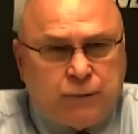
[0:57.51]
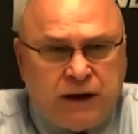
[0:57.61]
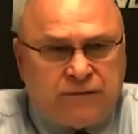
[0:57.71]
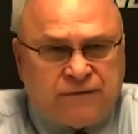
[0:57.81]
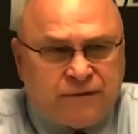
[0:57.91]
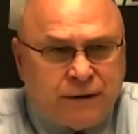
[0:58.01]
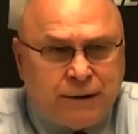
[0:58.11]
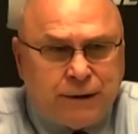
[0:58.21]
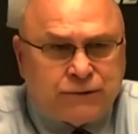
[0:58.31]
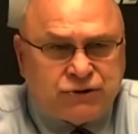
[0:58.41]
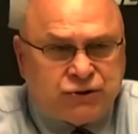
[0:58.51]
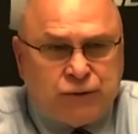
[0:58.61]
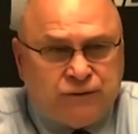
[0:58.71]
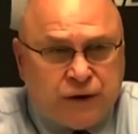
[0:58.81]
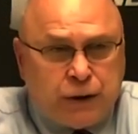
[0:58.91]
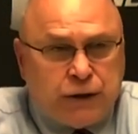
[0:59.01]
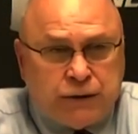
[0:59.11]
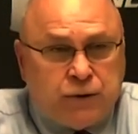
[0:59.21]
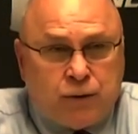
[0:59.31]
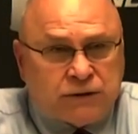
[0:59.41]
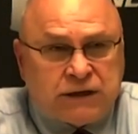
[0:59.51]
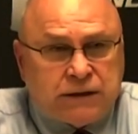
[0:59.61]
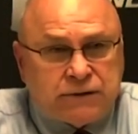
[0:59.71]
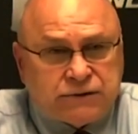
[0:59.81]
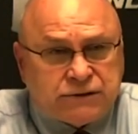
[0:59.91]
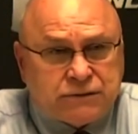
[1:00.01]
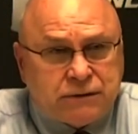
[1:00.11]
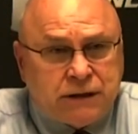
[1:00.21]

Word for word: We have two very good goaltenders.